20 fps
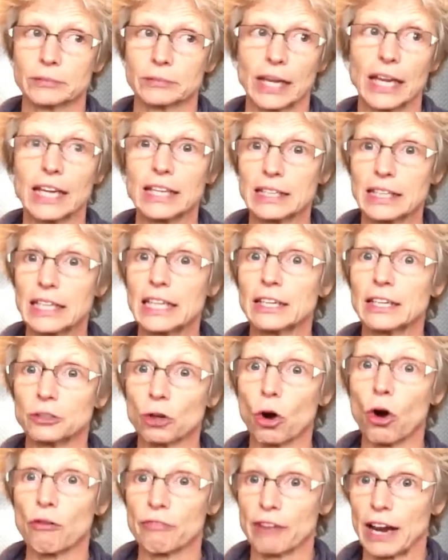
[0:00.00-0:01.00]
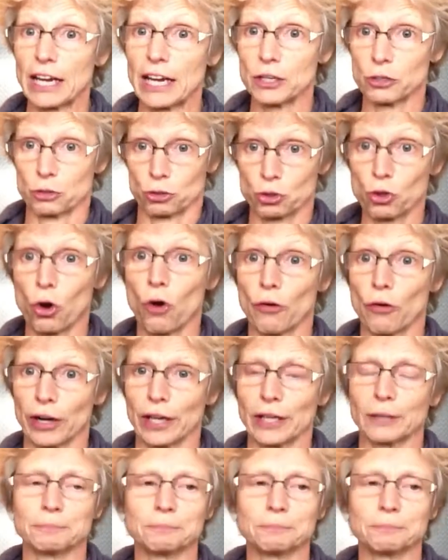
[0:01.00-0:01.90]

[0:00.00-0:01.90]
in need of a sorry.